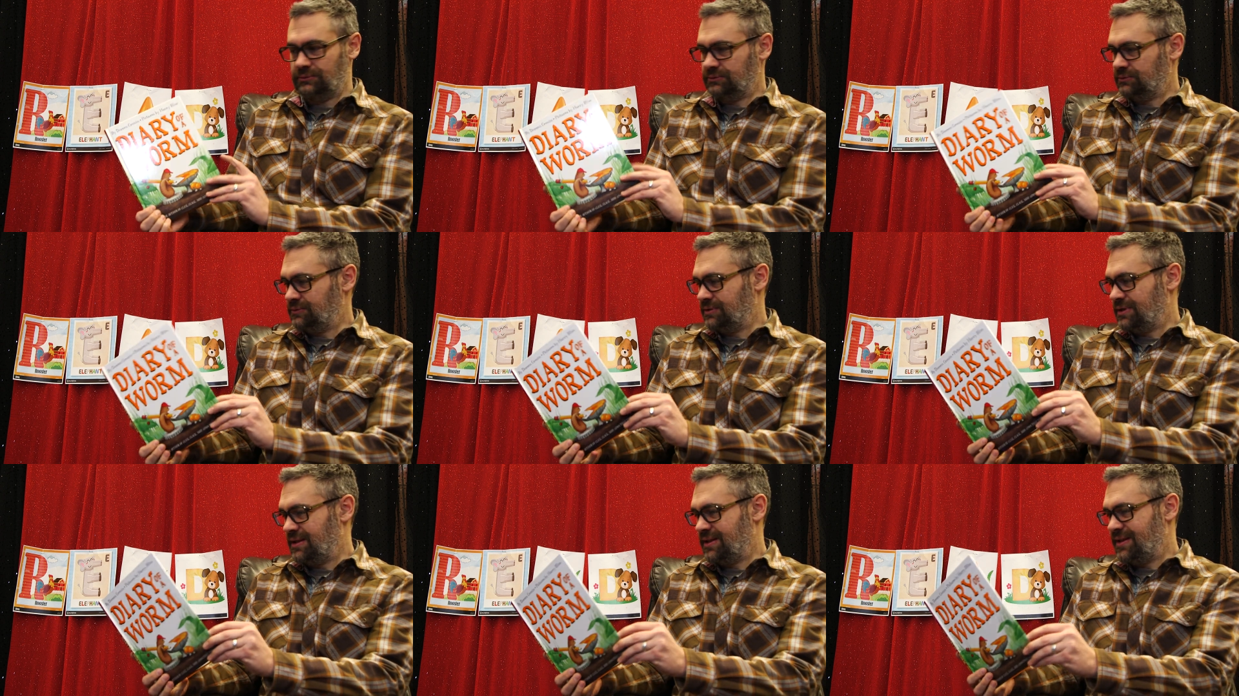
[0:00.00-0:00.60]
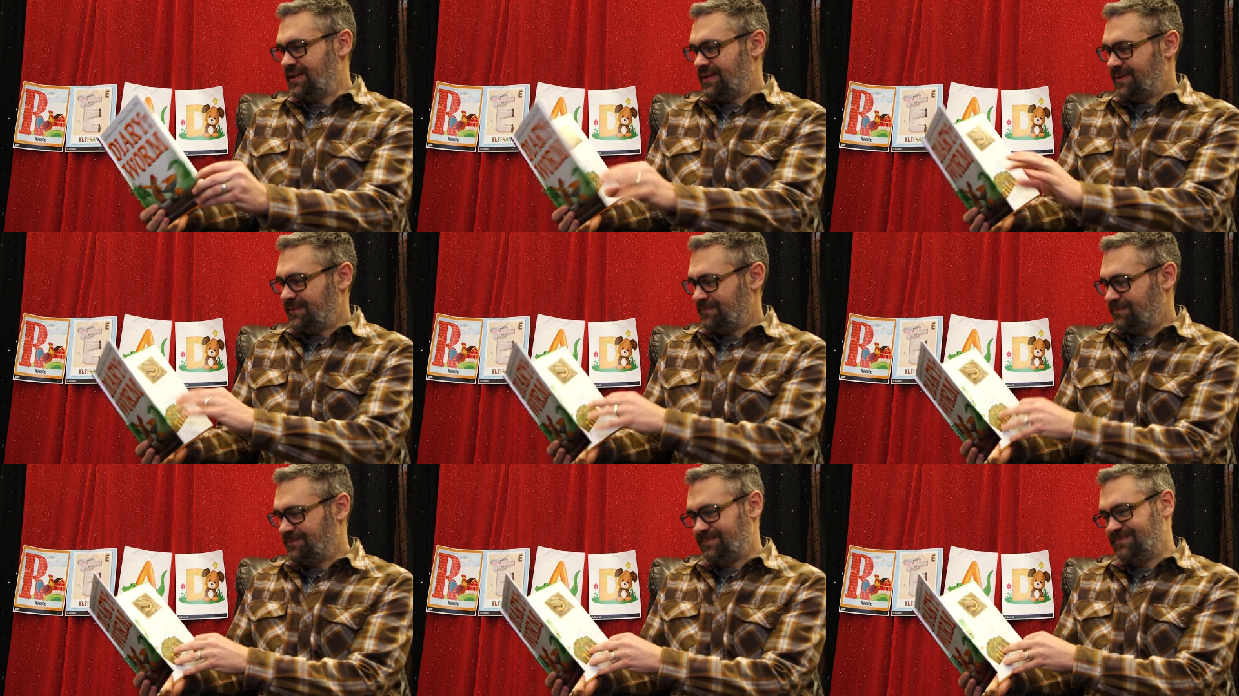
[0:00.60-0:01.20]

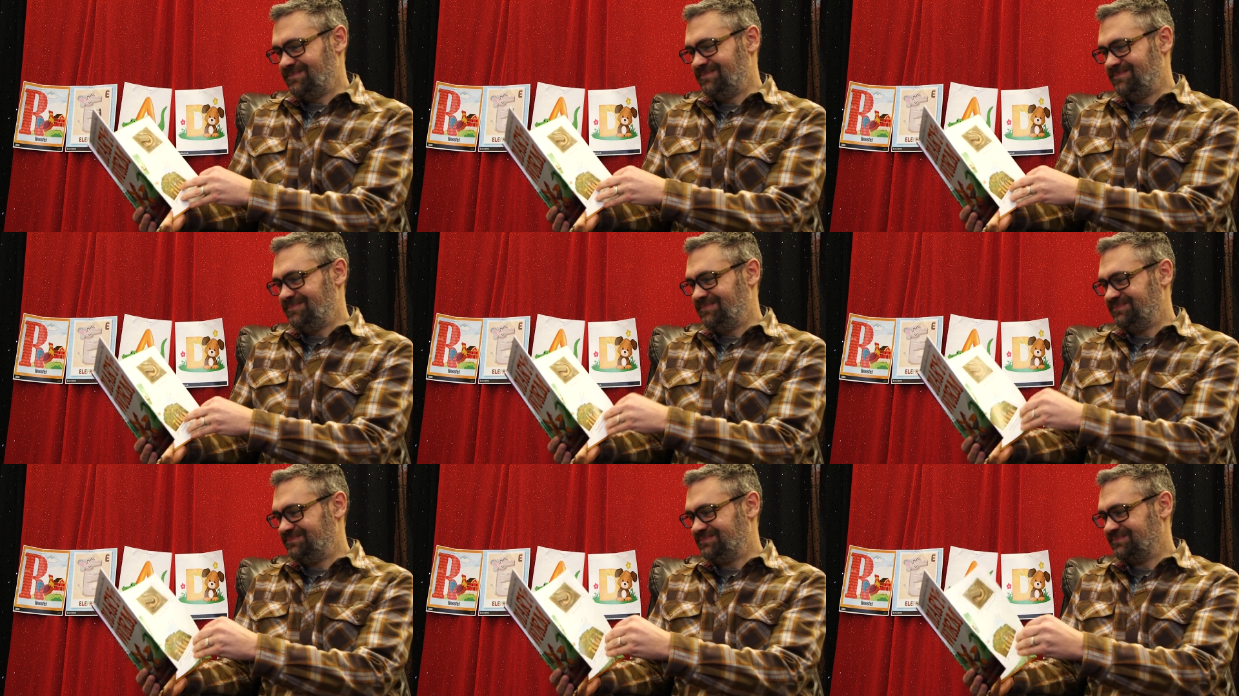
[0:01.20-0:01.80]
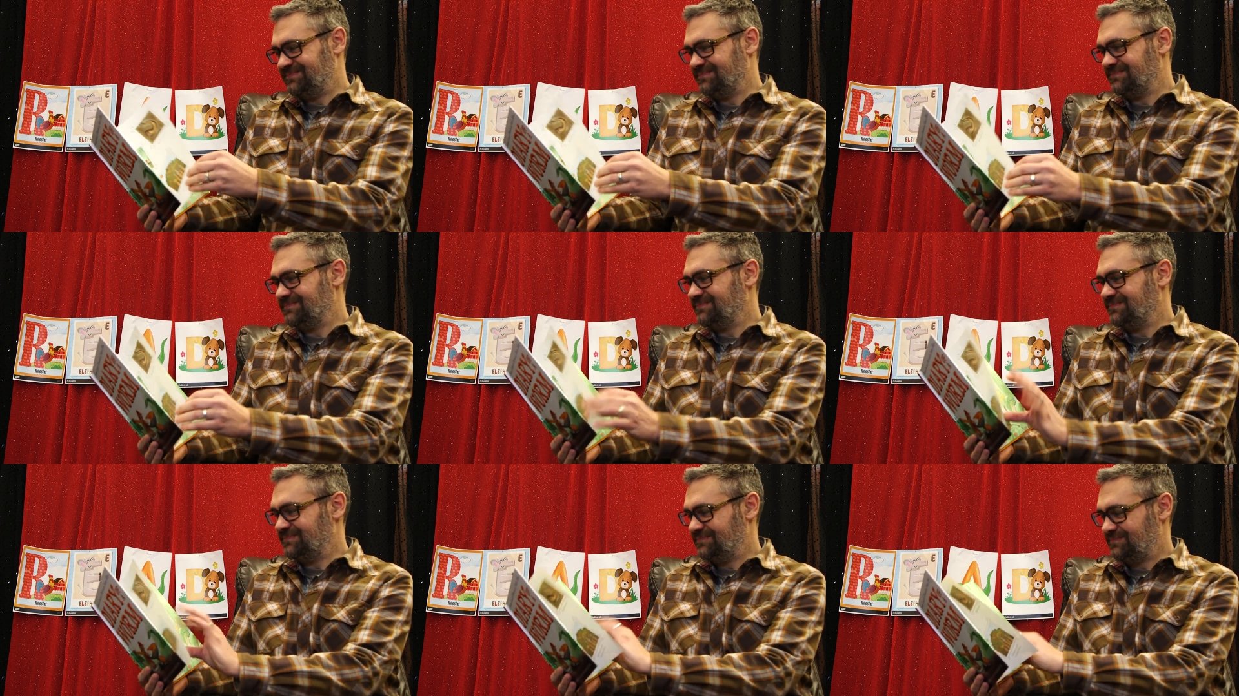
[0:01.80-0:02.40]

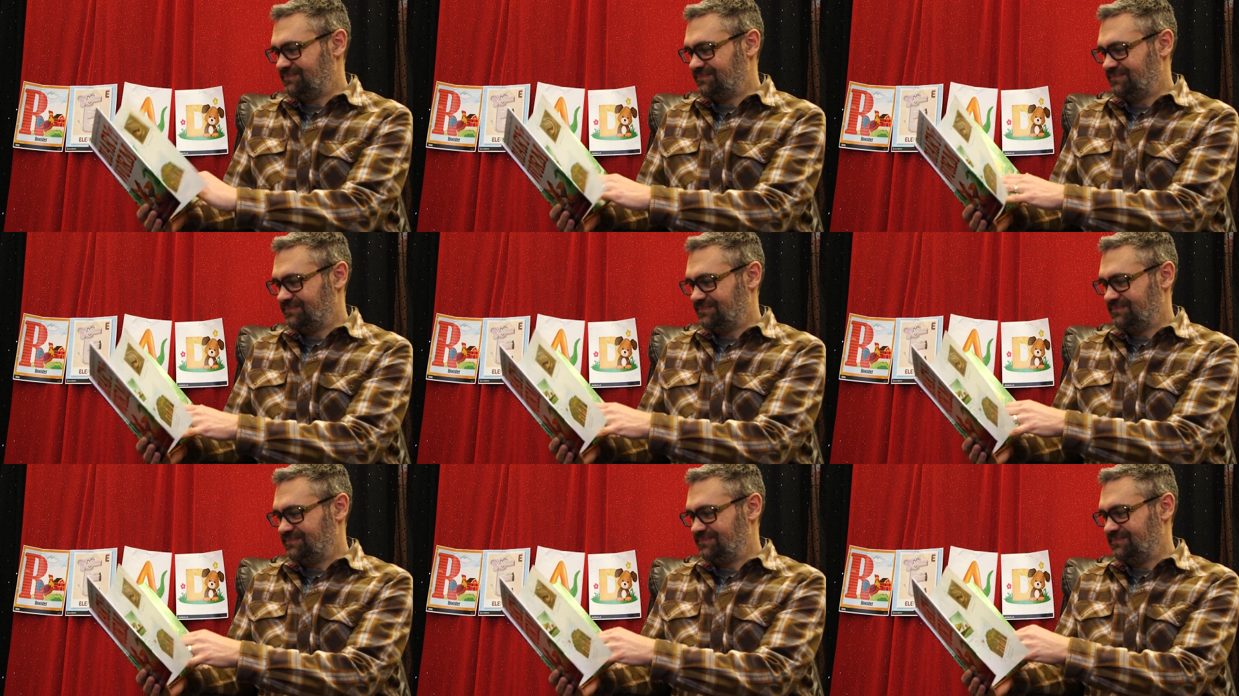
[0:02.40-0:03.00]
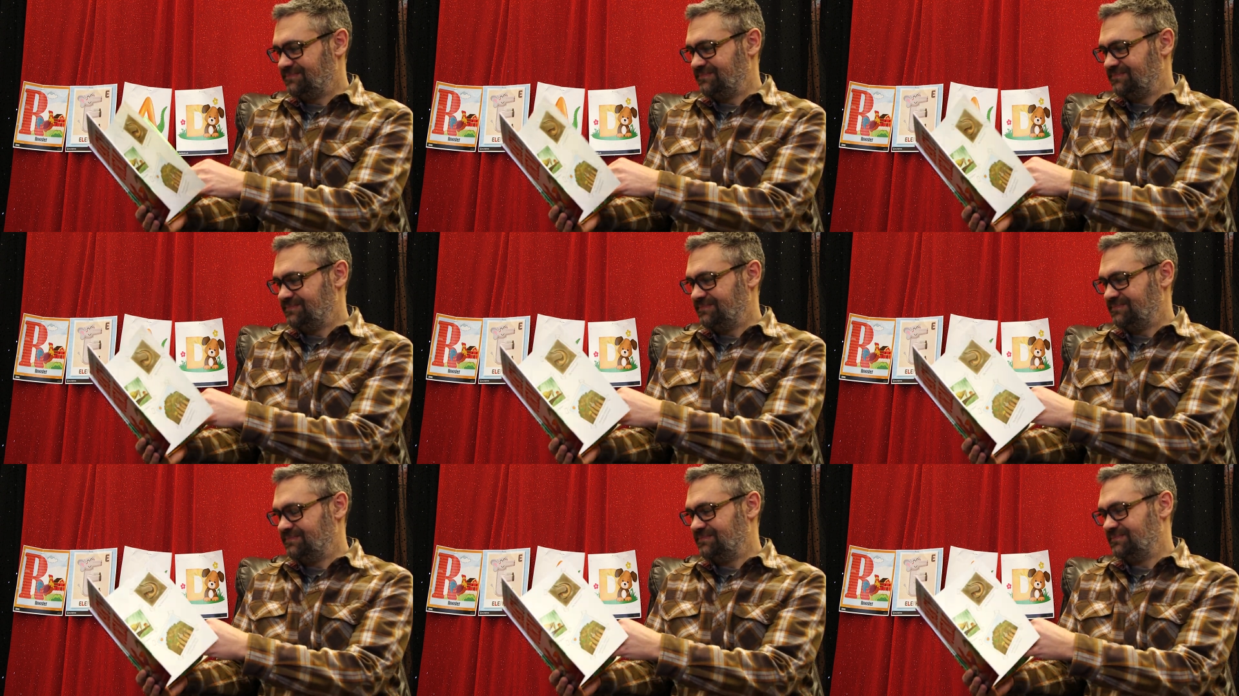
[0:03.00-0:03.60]

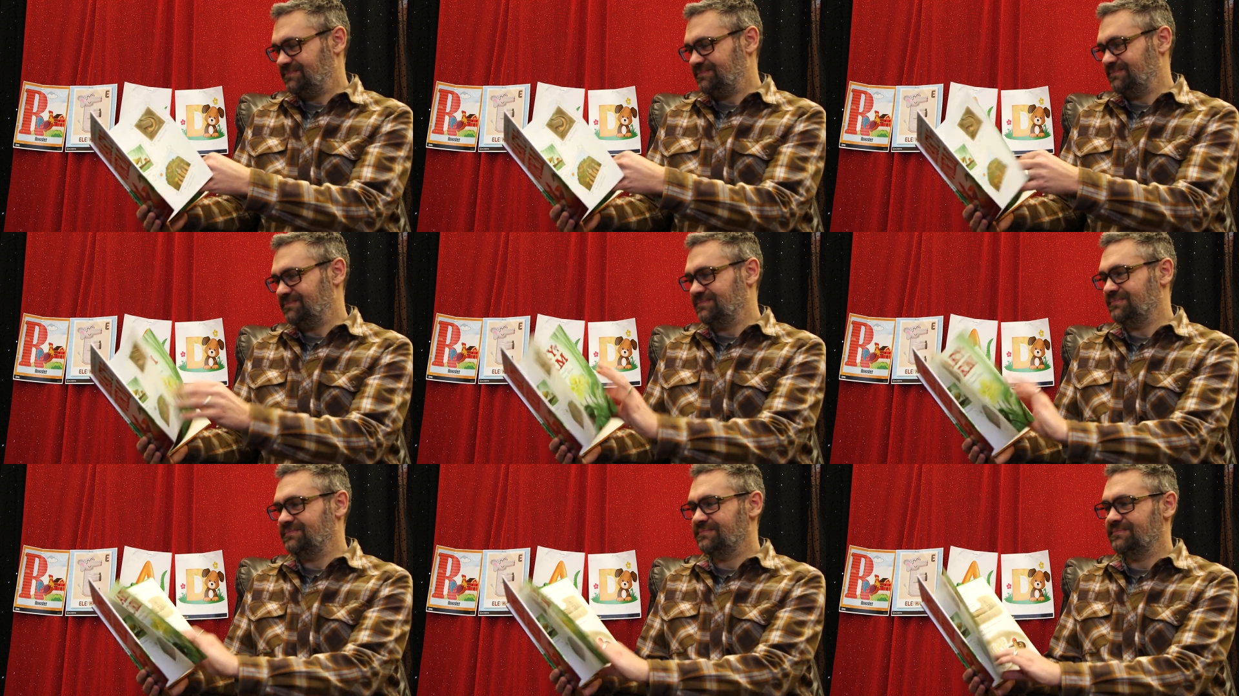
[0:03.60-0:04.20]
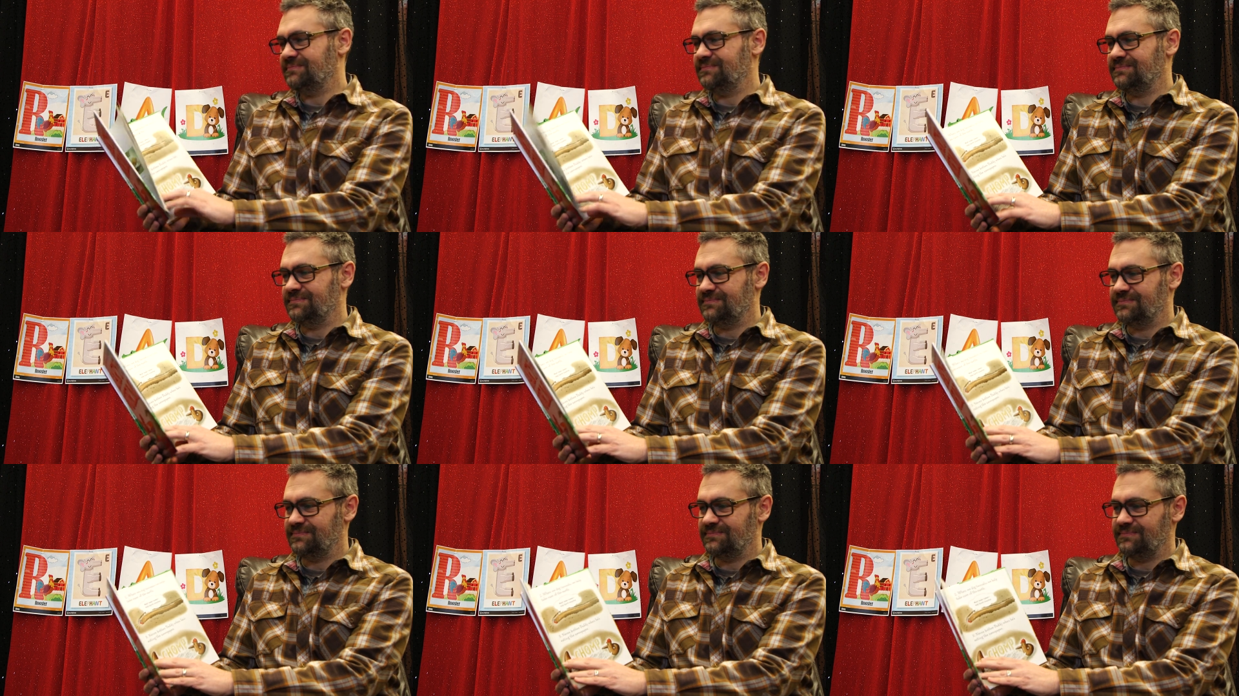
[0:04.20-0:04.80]

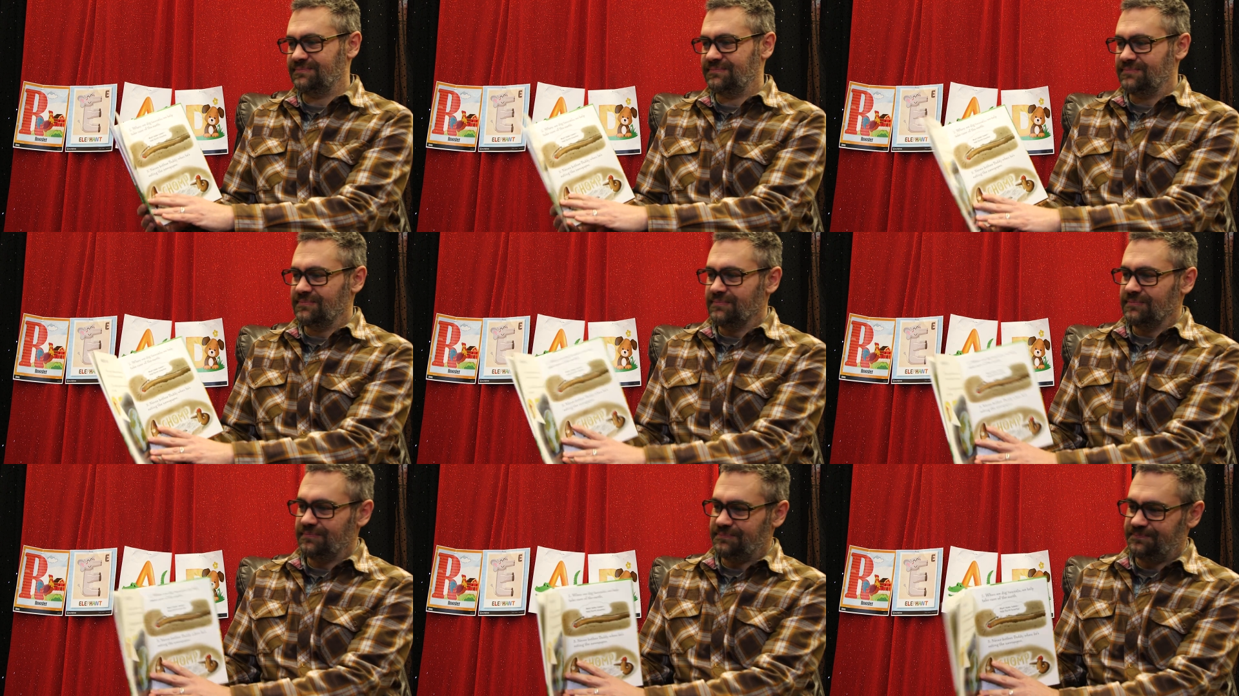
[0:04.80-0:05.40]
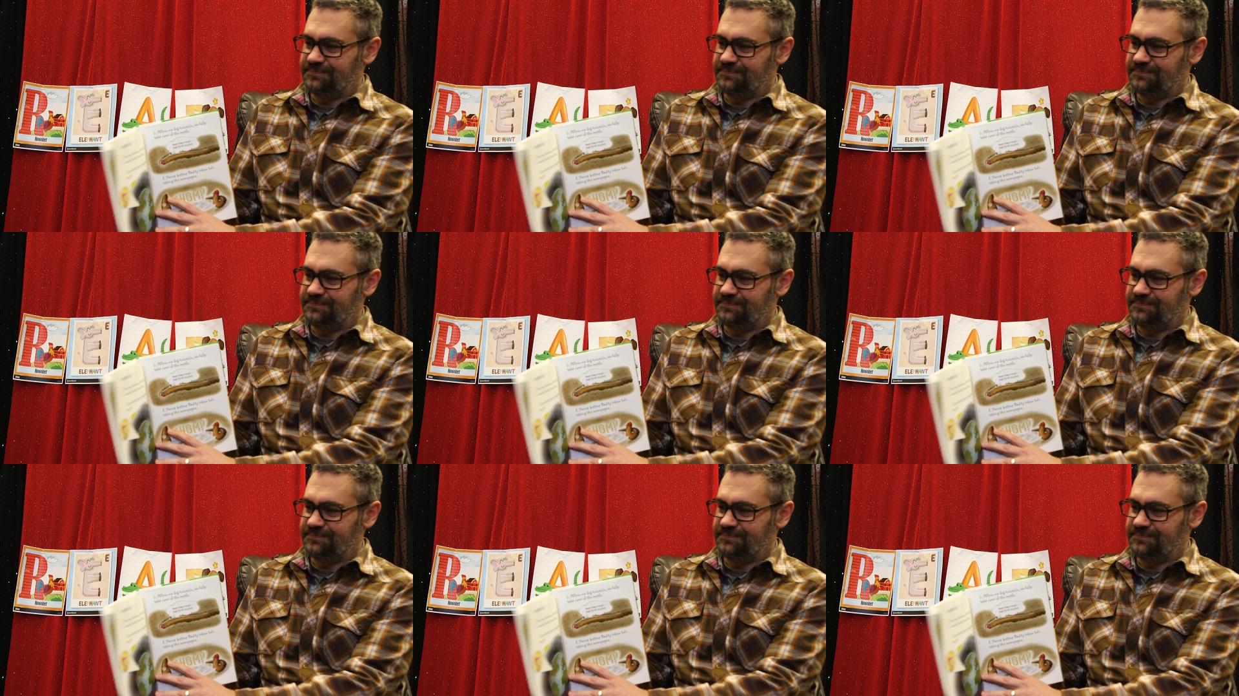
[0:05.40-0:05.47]
Nobody speaks.